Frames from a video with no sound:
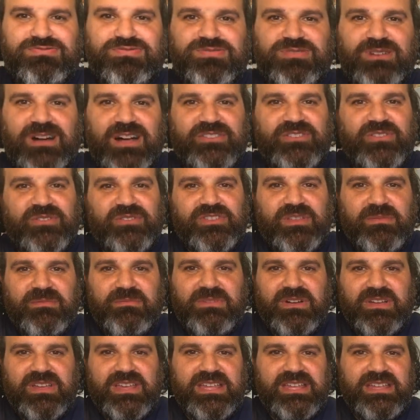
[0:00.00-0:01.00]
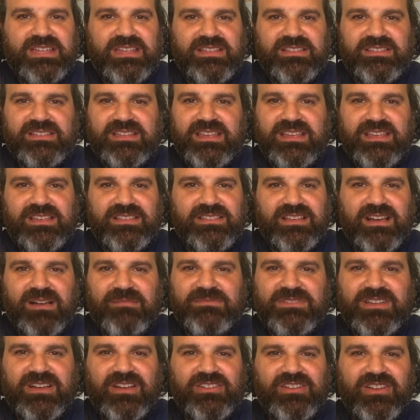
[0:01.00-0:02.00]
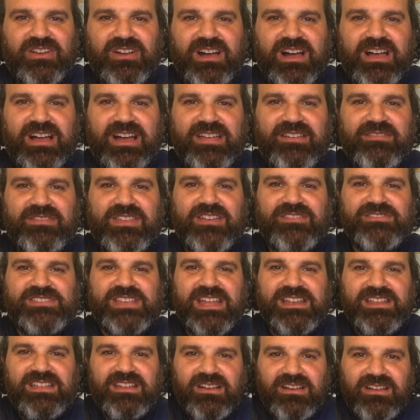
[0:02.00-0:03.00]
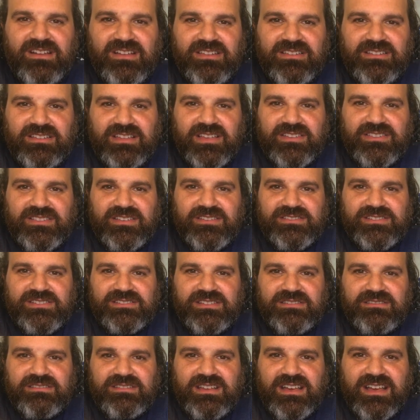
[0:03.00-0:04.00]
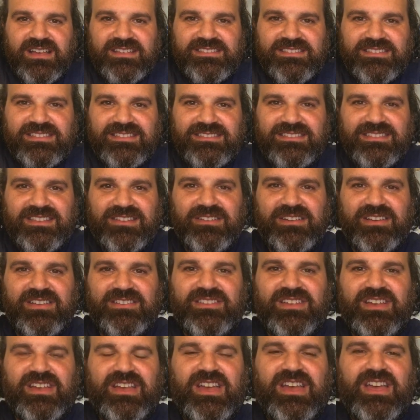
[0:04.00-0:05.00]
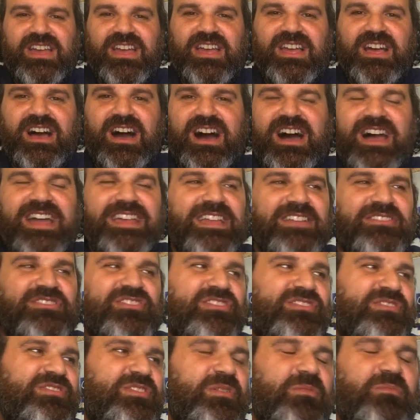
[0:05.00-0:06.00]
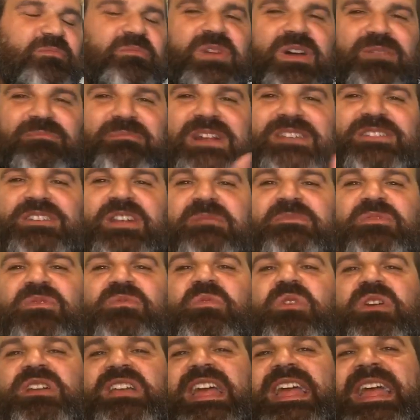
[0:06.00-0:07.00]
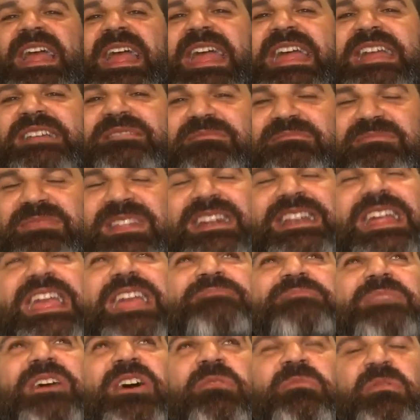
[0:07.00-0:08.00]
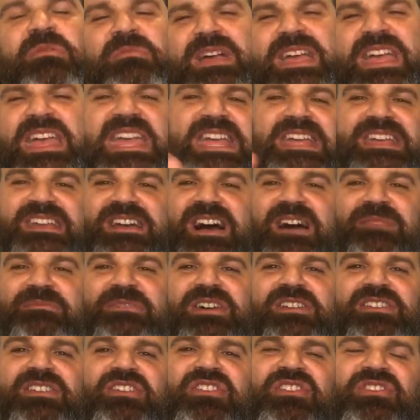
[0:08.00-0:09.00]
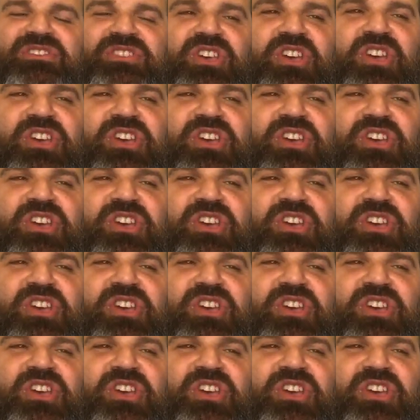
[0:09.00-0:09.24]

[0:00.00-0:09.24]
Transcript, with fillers: I'll do something about keys. Keys, I'm telling you, I, if there's any, uh, yes, there's, an, yes, there is. I get, the, my, my number one hate, not hate mail, but my hate comment is,